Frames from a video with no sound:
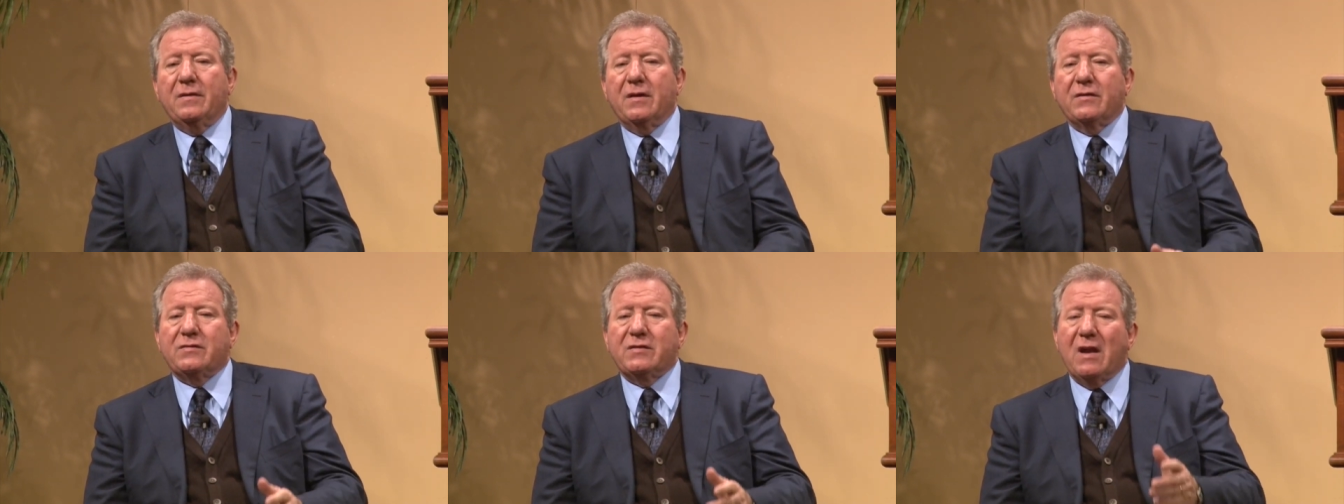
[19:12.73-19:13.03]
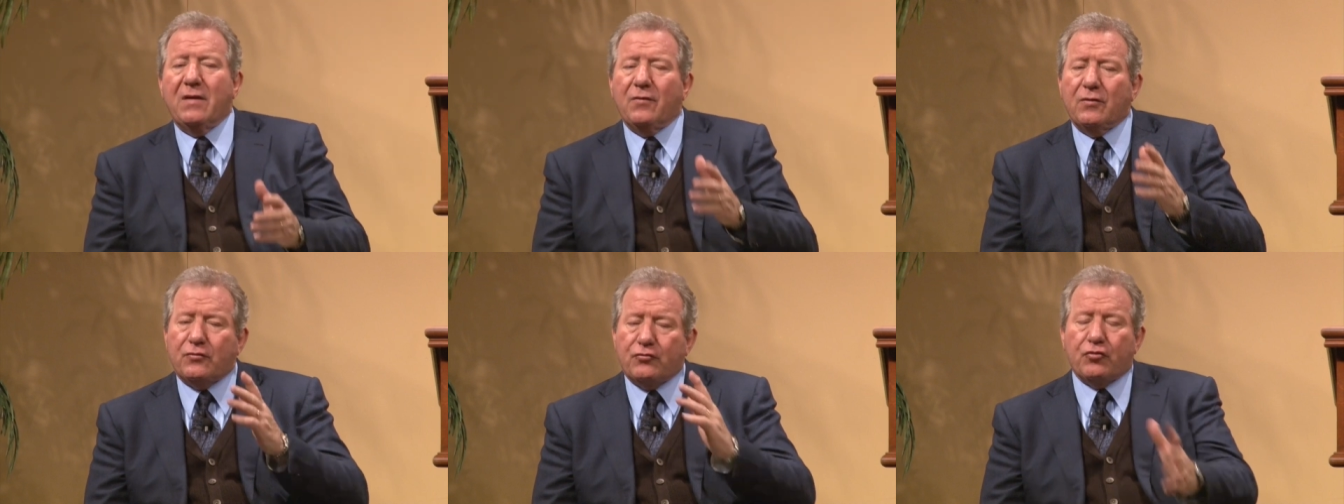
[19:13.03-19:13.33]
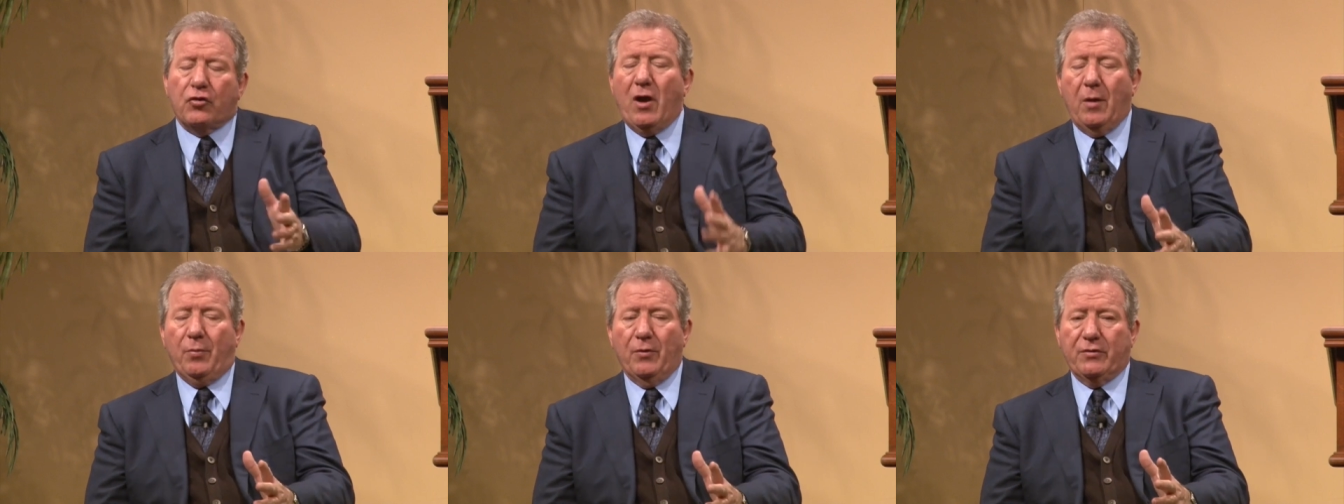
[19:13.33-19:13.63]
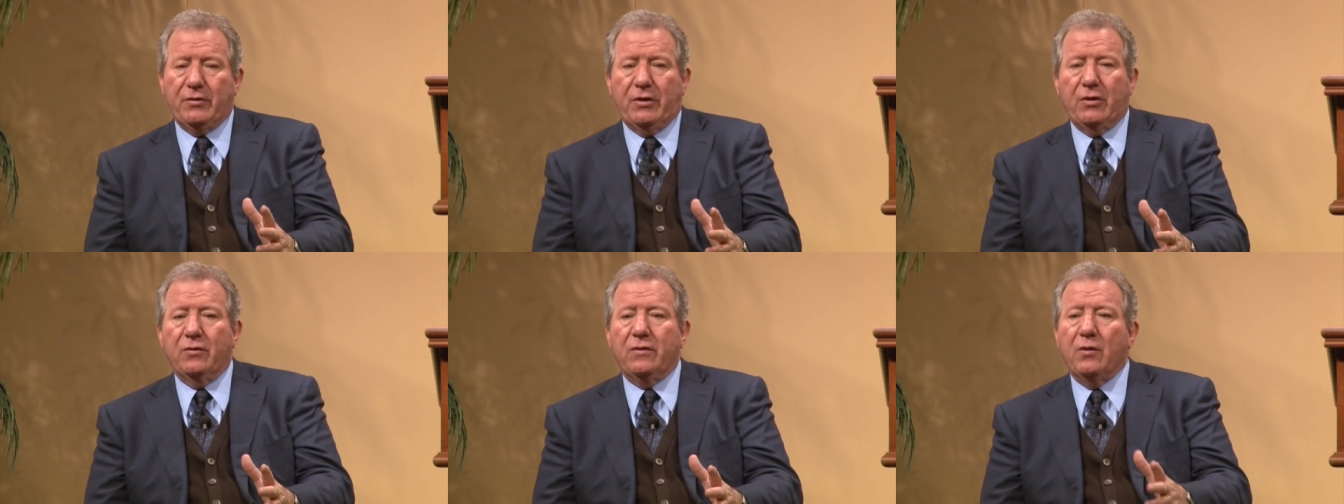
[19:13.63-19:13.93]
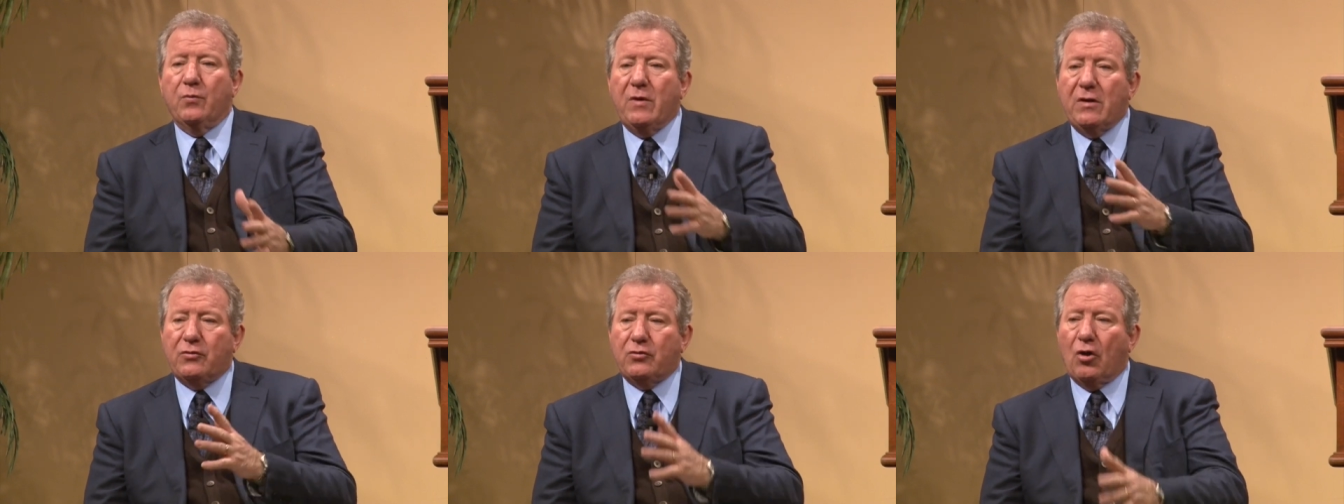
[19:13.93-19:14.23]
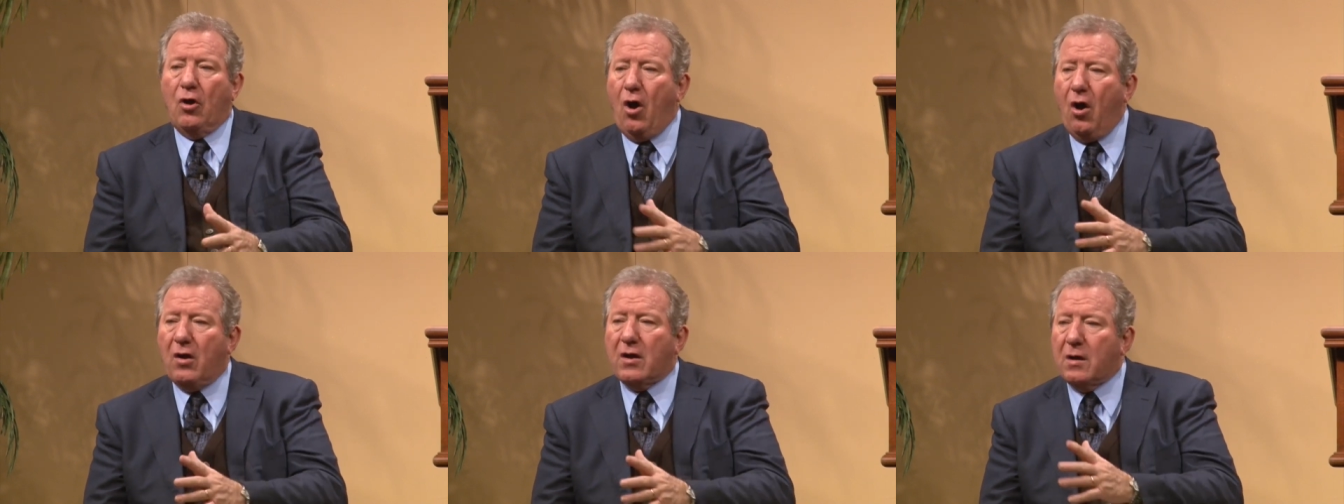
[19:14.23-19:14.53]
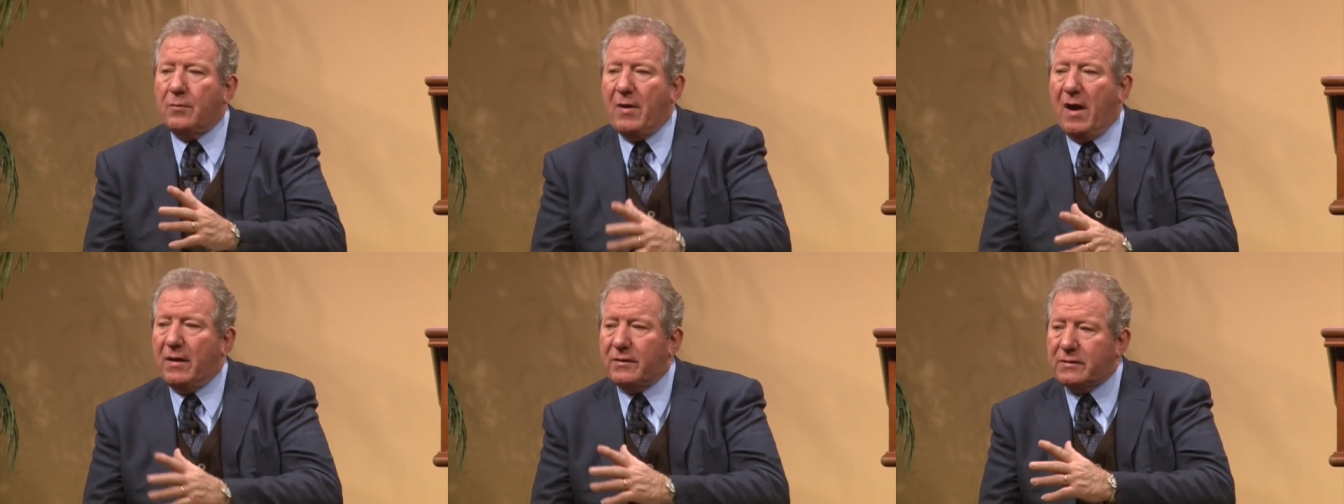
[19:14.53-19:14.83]
Does it ever trouble you that we
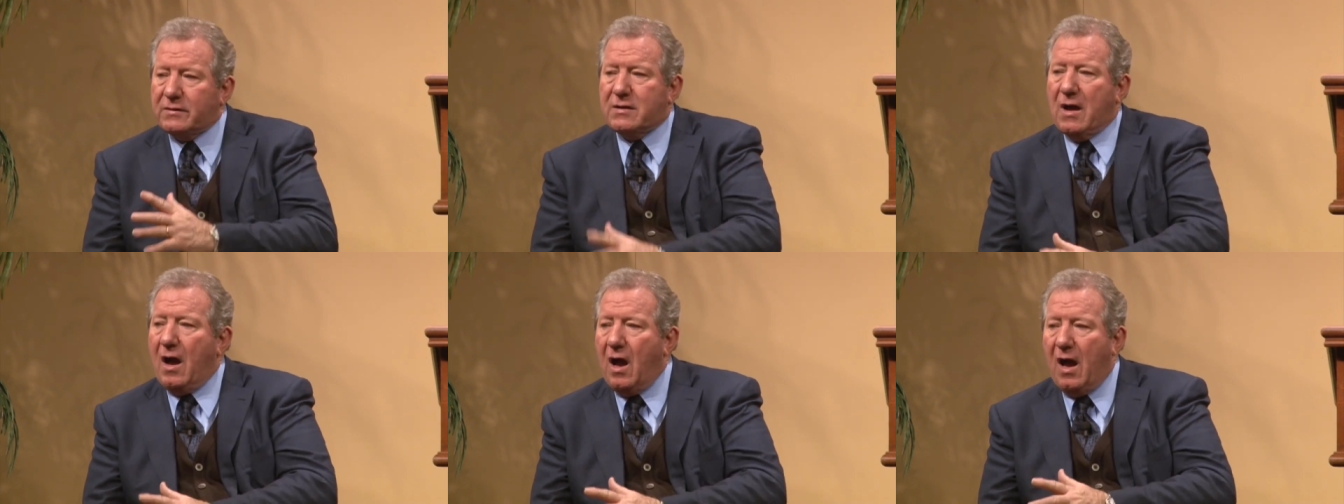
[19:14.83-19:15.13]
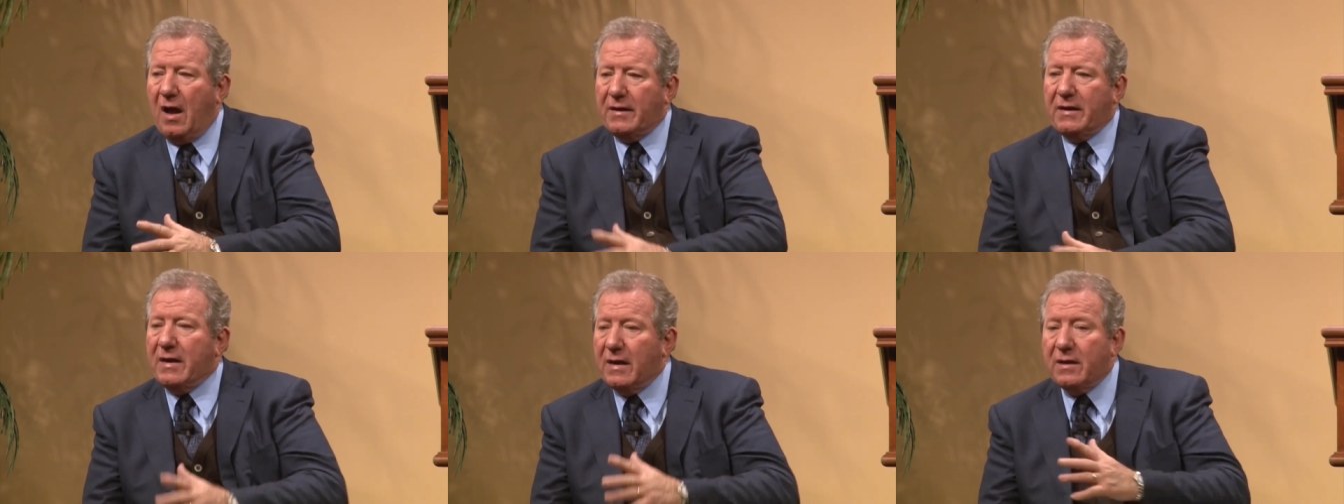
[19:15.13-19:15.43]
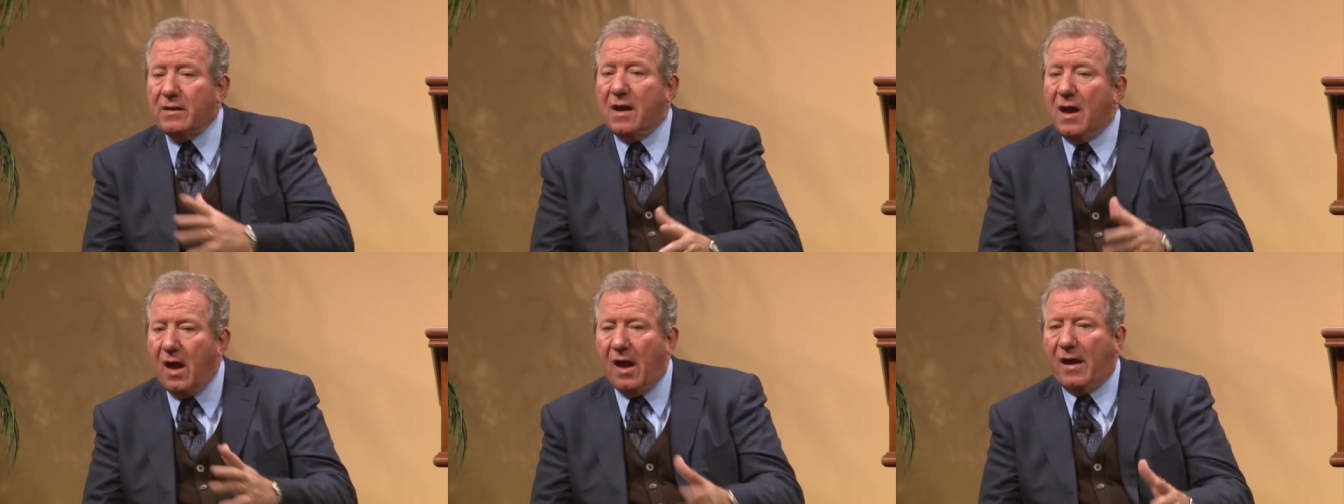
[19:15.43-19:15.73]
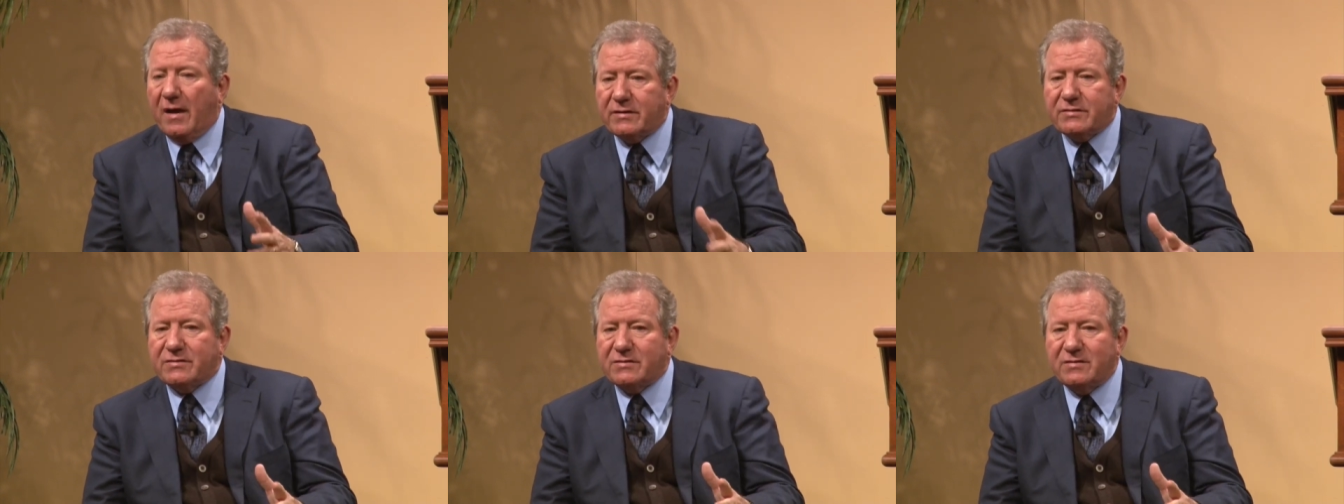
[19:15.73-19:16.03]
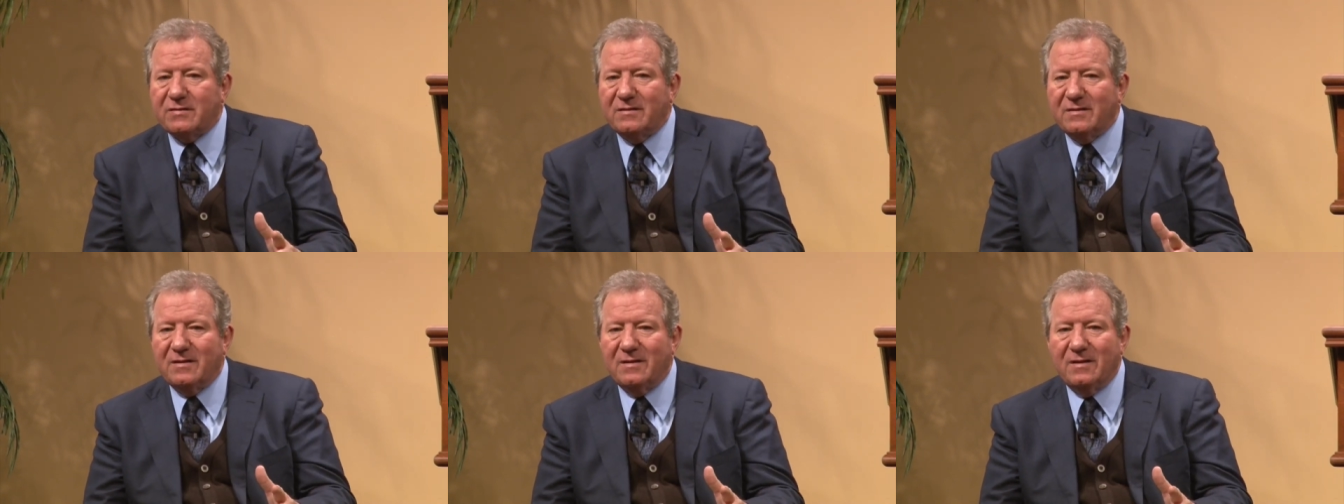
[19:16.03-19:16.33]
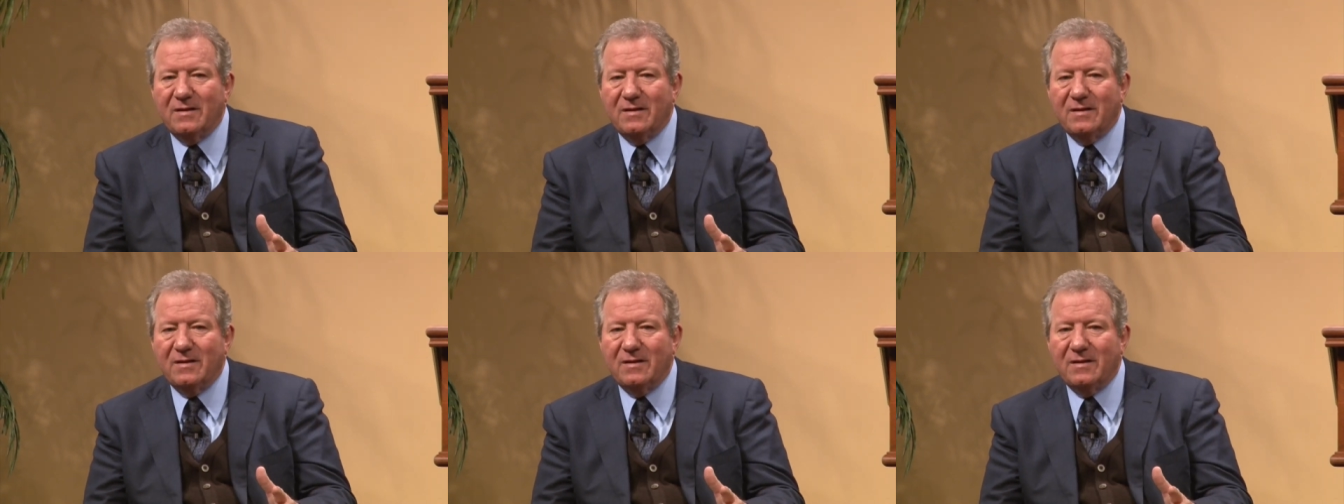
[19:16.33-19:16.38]
talk about God in us,